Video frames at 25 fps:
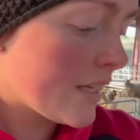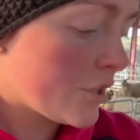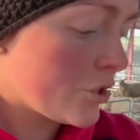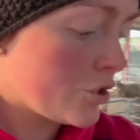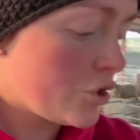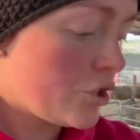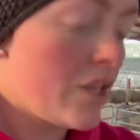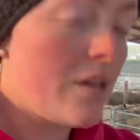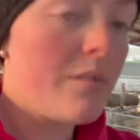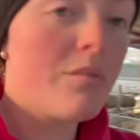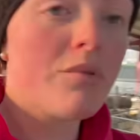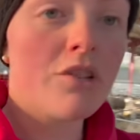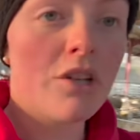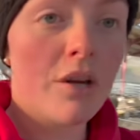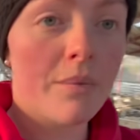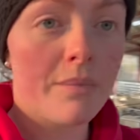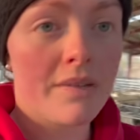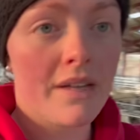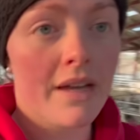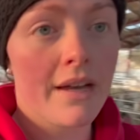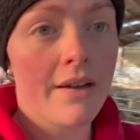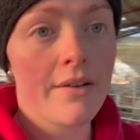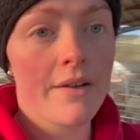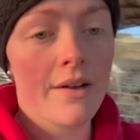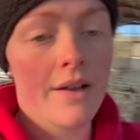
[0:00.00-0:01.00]
sheep shipped
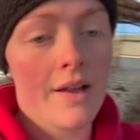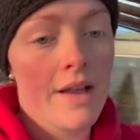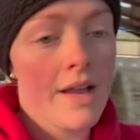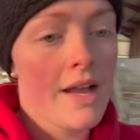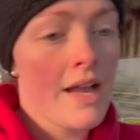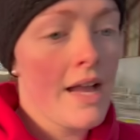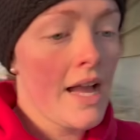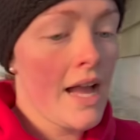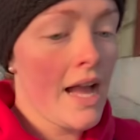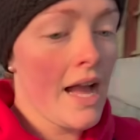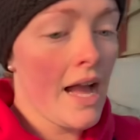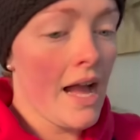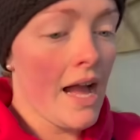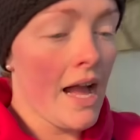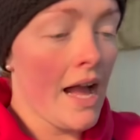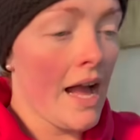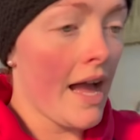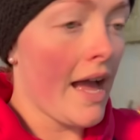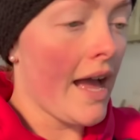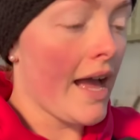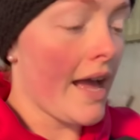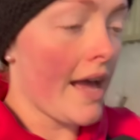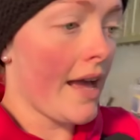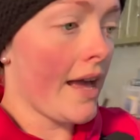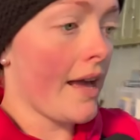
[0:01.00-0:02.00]
out,
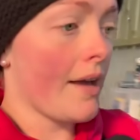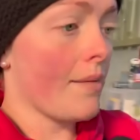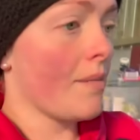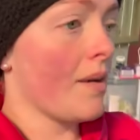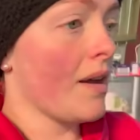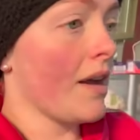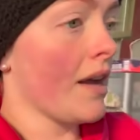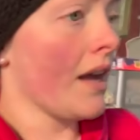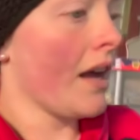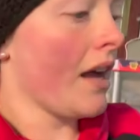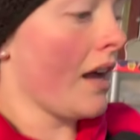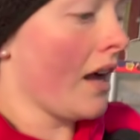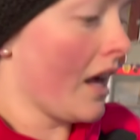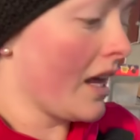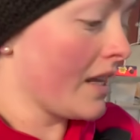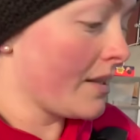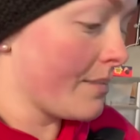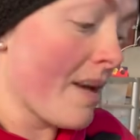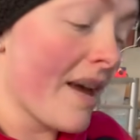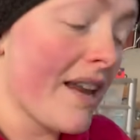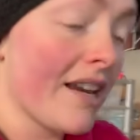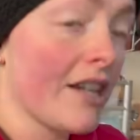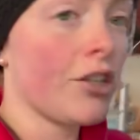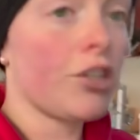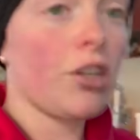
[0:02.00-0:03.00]
as
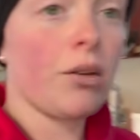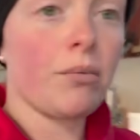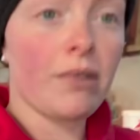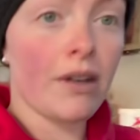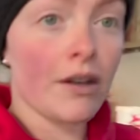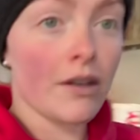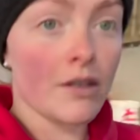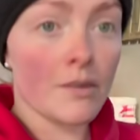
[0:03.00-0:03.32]
many shipped out as